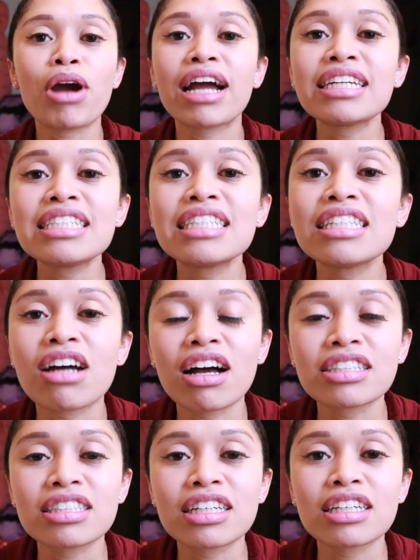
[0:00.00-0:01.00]
Pregnancy
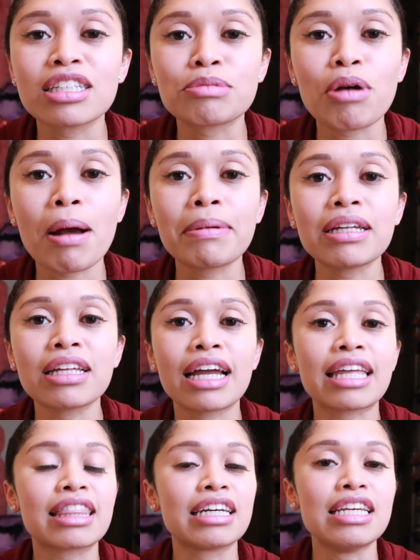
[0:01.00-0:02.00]
nausea is probably
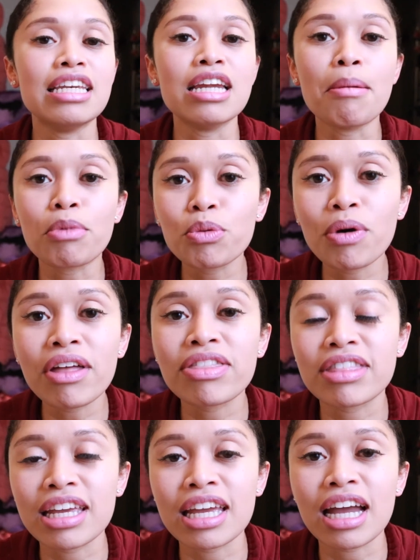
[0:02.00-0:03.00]
like the
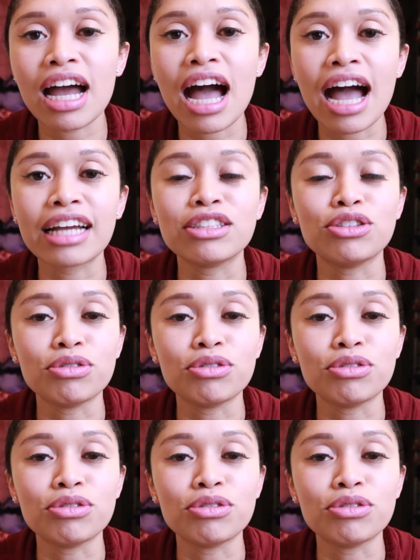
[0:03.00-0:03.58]
#1 thing I do